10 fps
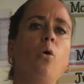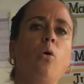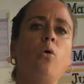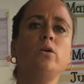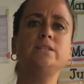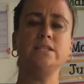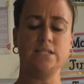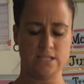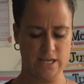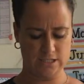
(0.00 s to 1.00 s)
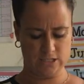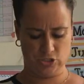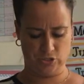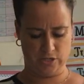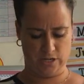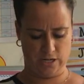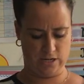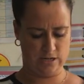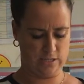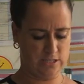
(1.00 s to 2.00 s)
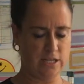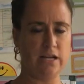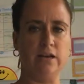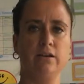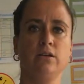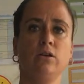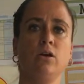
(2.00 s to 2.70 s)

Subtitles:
All these things, as you can see here,